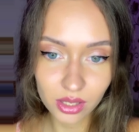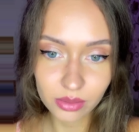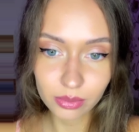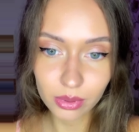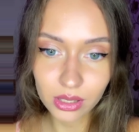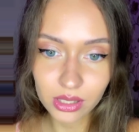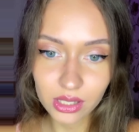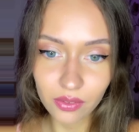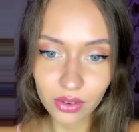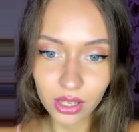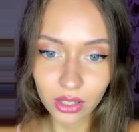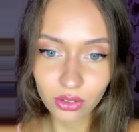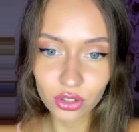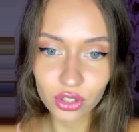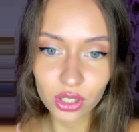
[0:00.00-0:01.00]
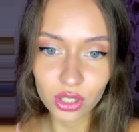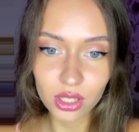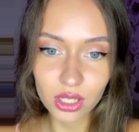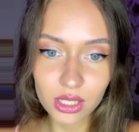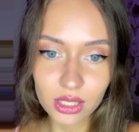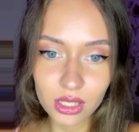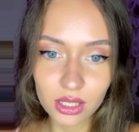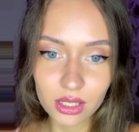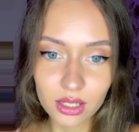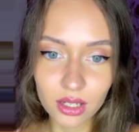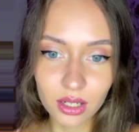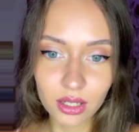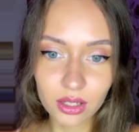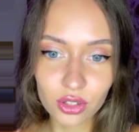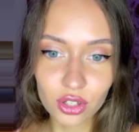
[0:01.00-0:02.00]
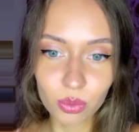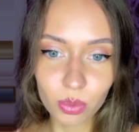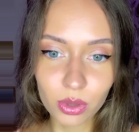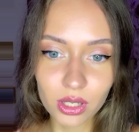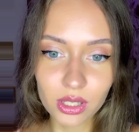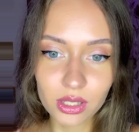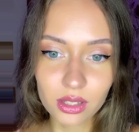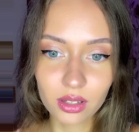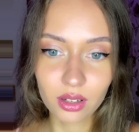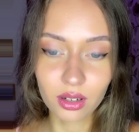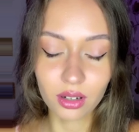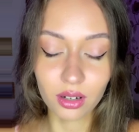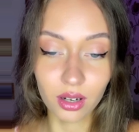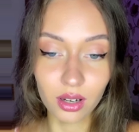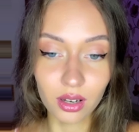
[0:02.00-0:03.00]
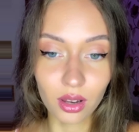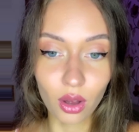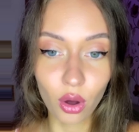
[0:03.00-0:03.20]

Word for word: I speak seven languages, Chinese, Italian, Japanese, Korean.